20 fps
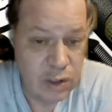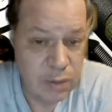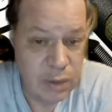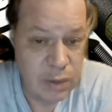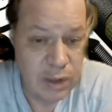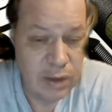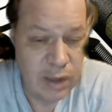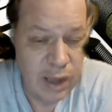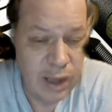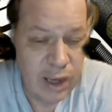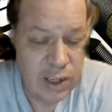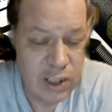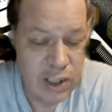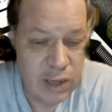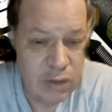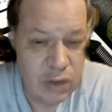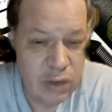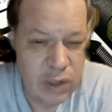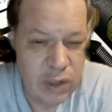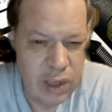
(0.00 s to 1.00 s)
I mean, they actually
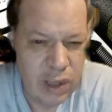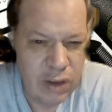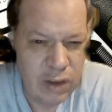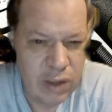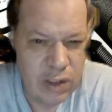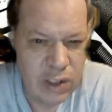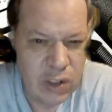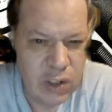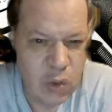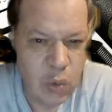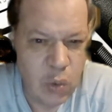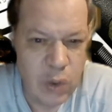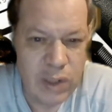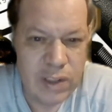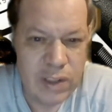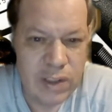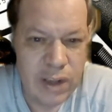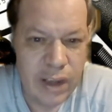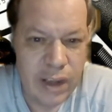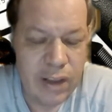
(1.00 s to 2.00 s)
have you take these
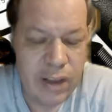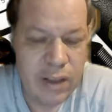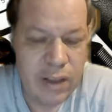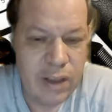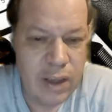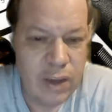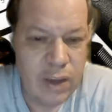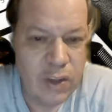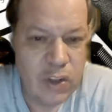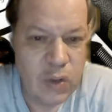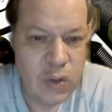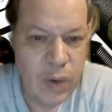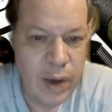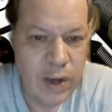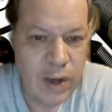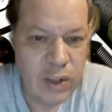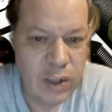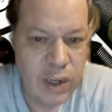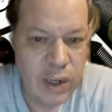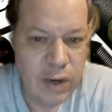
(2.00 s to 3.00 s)
quiz-like things to
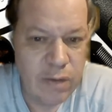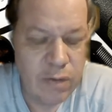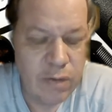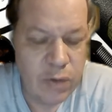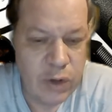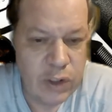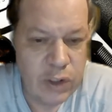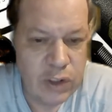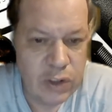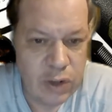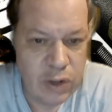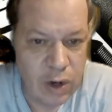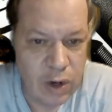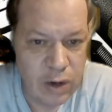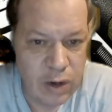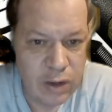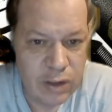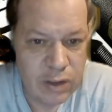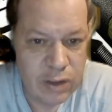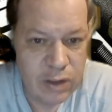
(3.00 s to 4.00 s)
actually get free
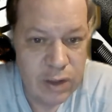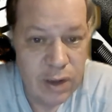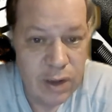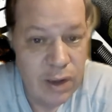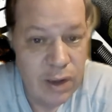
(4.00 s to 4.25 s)
stocks.